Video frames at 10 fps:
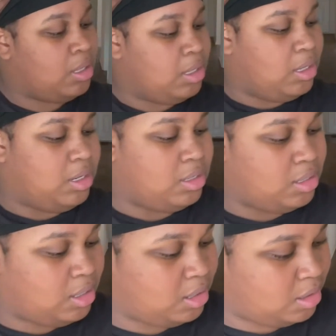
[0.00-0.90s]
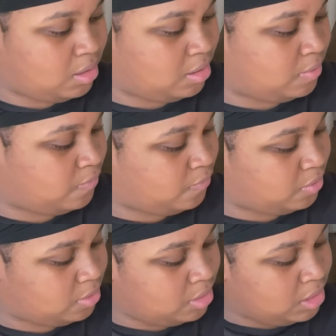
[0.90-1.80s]
and I have
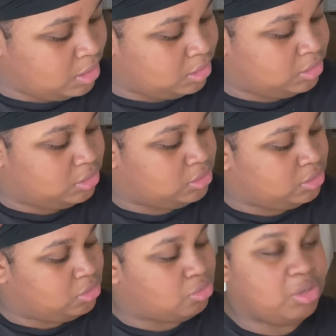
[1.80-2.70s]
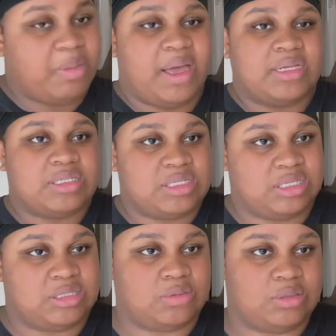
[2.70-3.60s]
this three by six
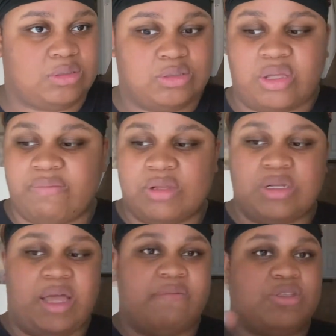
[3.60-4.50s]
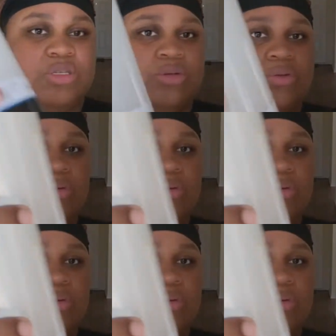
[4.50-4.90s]
one. I have two